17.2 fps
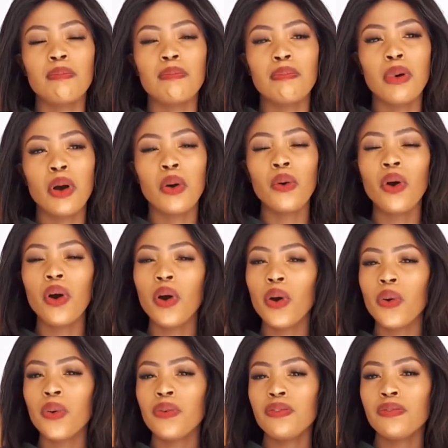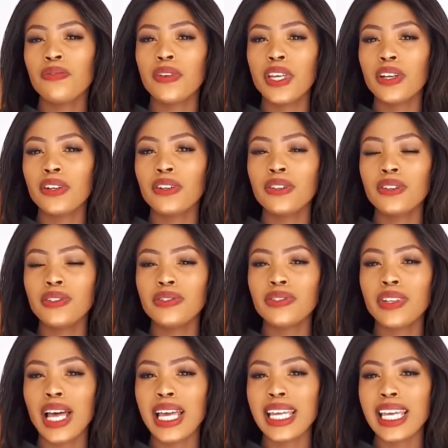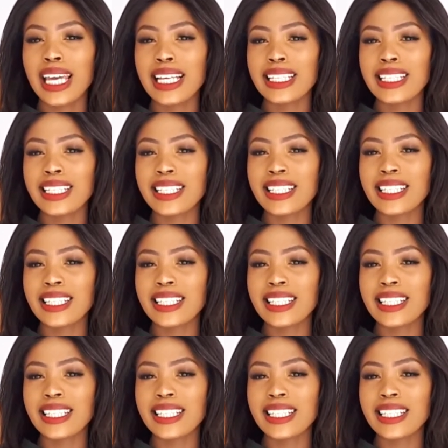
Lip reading: boho feel, I guess.